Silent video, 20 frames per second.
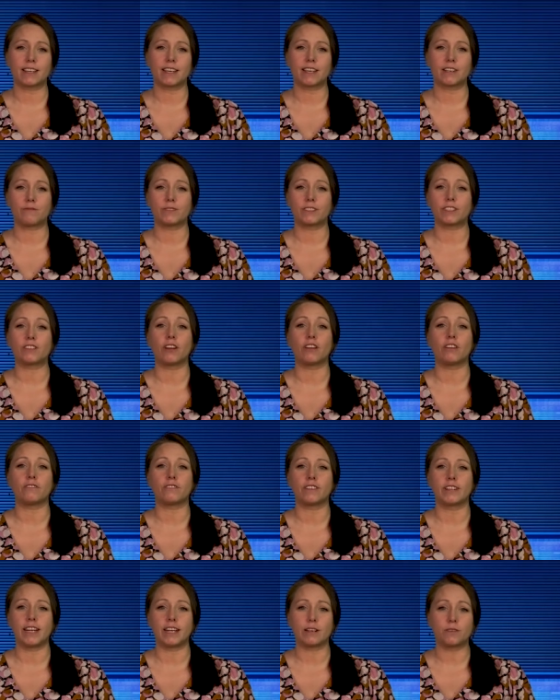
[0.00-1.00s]
can resolve
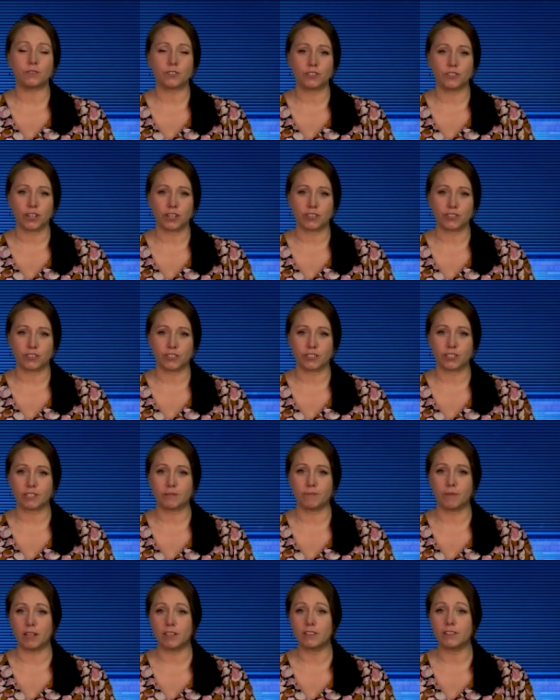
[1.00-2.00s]
nanostructures
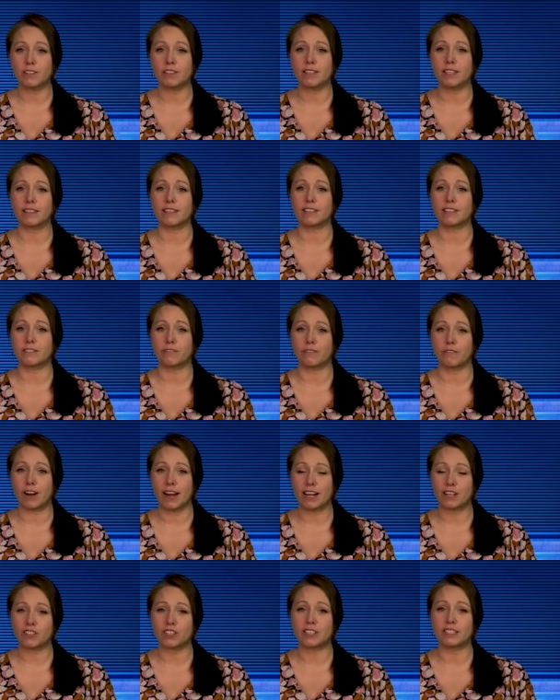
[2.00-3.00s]
smaller than the
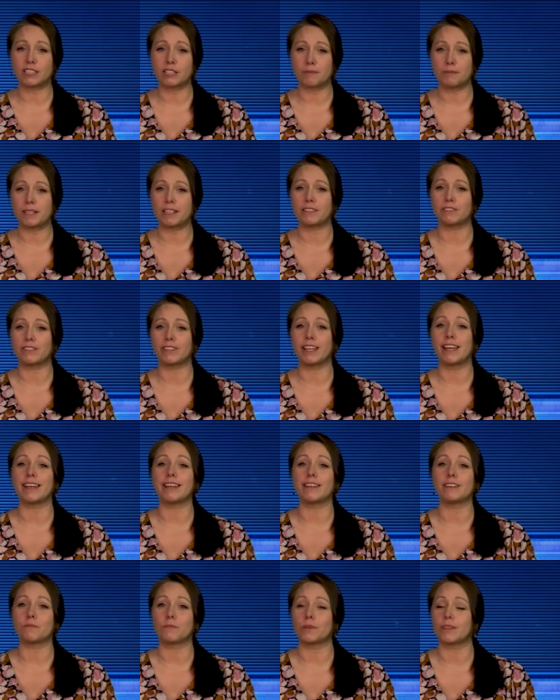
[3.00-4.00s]
diffraction limit of
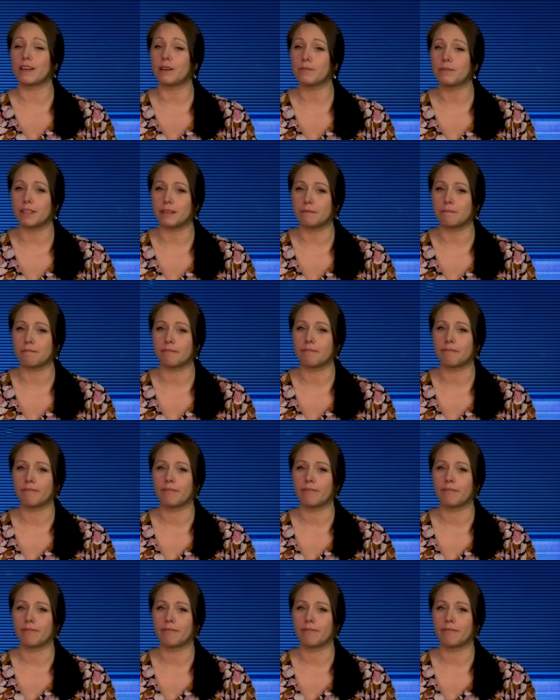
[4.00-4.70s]
light without them.